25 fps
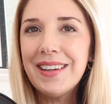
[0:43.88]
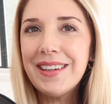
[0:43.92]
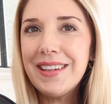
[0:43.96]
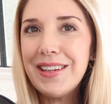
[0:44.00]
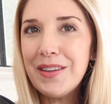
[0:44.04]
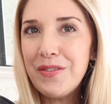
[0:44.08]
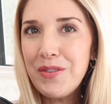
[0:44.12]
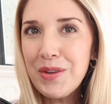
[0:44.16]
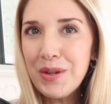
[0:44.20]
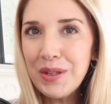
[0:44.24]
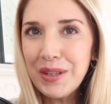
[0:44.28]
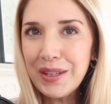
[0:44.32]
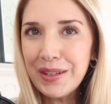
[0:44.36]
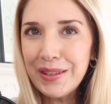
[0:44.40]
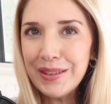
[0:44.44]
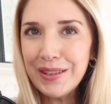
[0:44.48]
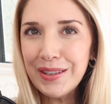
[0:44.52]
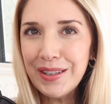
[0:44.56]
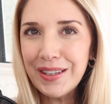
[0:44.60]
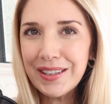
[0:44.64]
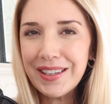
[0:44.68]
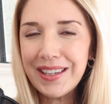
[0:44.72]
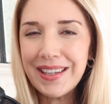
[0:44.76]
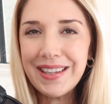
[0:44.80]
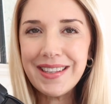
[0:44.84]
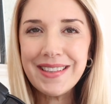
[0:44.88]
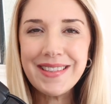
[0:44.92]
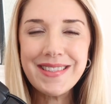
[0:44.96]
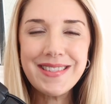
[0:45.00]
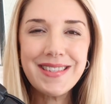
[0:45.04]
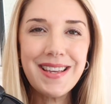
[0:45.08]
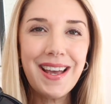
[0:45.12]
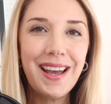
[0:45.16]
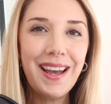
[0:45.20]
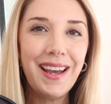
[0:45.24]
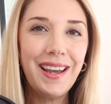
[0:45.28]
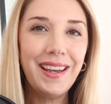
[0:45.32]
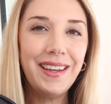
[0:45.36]
give you a little look
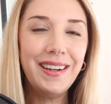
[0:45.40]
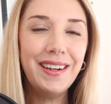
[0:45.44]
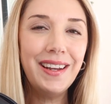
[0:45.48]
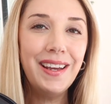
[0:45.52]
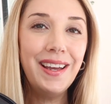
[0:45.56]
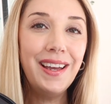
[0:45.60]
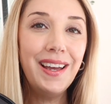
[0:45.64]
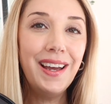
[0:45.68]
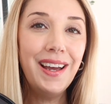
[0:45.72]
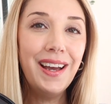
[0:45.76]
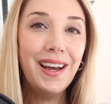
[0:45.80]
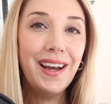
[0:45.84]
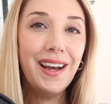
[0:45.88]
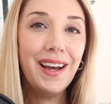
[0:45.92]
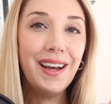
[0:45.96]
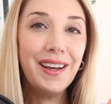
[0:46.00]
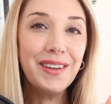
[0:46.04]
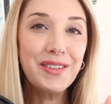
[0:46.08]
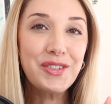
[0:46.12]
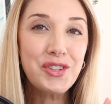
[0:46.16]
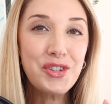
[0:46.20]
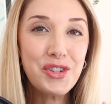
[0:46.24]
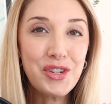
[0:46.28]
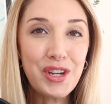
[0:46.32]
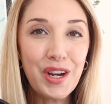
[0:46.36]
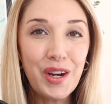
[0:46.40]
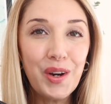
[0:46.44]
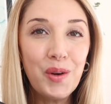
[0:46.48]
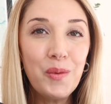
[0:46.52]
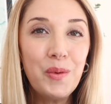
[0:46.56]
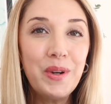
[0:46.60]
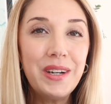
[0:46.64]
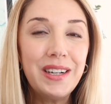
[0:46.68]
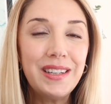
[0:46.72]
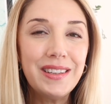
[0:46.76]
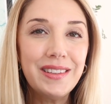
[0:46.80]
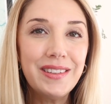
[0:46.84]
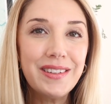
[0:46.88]
inside. I'll share
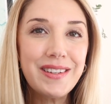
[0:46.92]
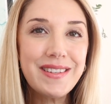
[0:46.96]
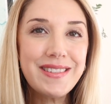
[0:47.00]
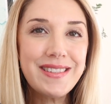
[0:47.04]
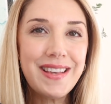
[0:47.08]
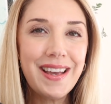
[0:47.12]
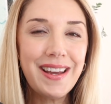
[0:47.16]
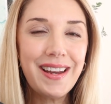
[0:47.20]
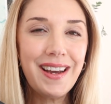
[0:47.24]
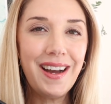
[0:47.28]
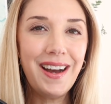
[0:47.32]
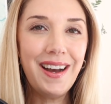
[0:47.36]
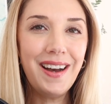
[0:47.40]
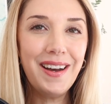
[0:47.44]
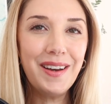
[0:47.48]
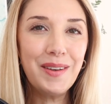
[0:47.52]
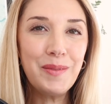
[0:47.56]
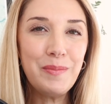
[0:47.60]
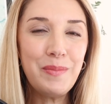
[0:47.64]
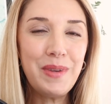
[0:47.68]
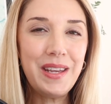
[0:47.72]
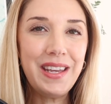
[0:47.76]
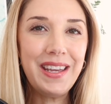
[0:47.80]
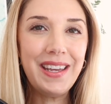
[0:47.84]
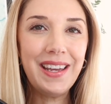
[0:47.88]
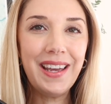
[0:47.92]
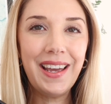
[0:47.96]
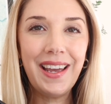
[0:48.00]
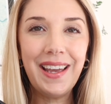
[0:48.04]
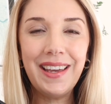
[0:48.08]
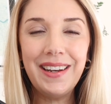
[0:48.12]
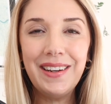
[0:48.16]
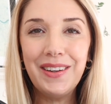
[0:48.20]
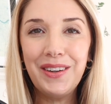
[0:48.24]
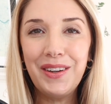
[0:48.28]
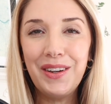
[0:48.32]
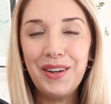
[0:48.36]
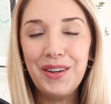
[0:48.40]
what it looks like on me,
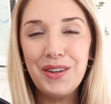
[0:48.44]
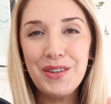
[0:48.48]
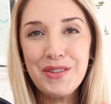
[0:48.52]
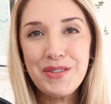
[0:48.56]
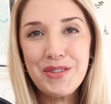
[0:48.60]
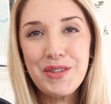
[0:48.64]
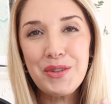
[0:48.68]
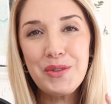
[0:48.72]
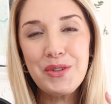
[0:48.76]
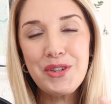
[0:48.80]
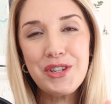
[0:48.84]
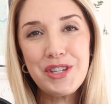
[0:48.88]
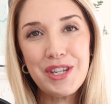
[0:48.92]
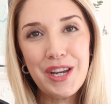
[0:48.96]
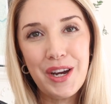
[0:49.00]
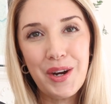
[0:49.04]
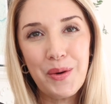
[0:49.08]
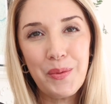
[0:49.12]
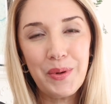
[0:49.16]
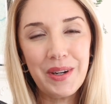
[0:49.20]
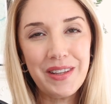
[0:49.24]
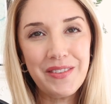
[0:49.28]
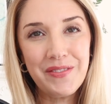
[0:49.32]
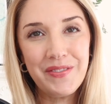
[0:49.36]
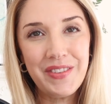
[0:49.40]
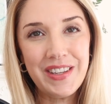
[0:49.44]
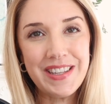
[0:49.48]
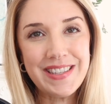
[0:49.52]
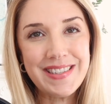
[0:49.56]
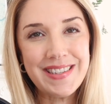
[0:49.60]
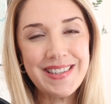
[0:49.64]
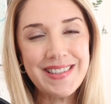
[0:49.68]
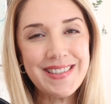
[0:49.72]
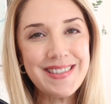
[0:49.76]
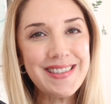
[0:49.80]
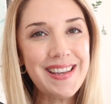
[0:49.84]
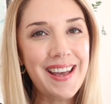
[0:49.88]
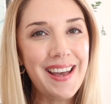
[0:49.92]
and I'll also share what it
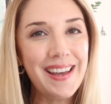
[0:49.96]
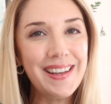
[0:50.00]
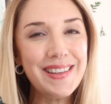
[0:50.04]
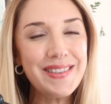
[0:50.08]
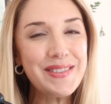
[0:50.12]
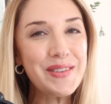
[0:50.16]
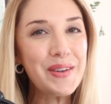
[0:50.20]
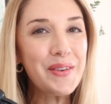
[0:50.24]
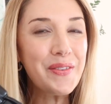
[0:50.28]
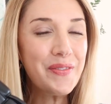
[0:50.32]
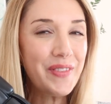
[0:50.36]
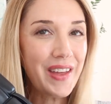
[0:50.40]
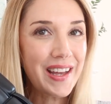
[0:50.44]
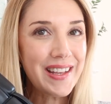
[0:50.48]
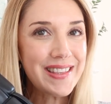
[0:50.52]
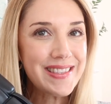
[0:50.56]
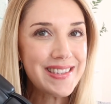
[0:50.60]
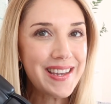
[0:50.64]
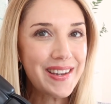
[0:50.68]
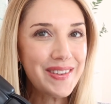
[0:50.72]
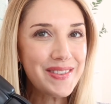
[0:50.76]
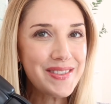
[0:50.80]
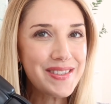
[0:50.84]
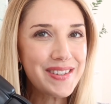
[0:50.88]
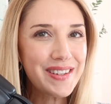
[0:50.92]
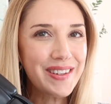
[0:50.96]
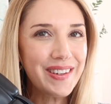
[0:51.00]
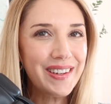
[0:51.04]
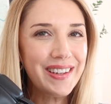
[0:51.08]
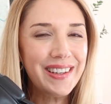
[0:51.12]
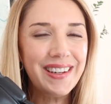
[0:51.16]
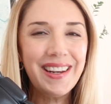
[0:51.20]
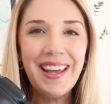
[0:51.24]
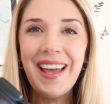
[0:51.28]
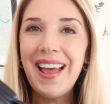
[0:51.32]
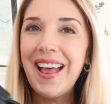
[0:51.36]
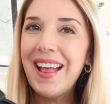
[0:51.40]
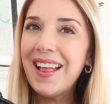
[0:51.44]
fits inside. So if that sounds
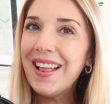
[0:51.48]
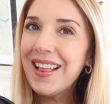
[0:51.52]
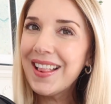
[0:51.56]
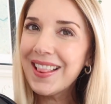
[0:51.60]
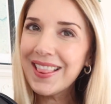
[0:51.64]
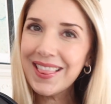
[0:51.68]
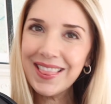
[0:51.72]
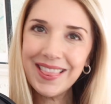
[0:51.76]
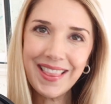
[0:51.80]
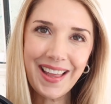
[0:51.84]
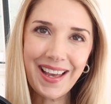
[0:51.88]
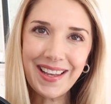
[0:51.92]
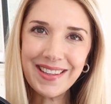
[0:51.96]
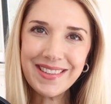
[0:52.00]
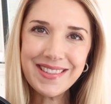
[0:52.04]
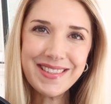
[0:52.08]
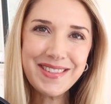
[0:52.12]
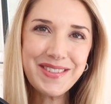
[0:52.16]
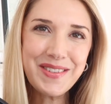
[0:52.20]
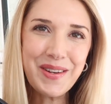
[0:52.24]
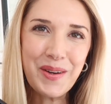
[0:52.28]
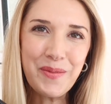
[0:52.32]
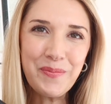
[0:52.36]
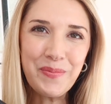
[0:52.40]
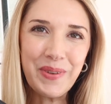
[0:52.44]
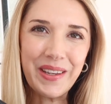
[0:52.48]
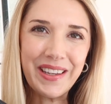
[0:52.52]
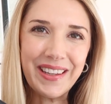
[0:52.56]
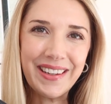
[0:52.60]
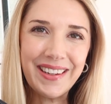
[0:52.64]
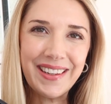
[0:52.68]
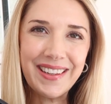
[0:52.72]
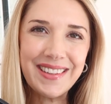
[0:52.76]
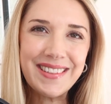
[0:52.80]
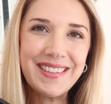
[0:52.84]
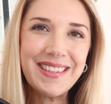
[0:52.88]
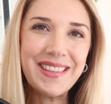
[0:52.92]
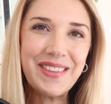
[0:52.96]
good, let's jump
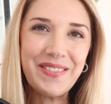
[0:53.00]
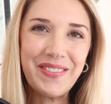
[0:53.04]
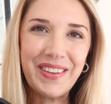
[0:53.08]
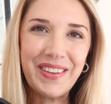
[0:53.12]
in to the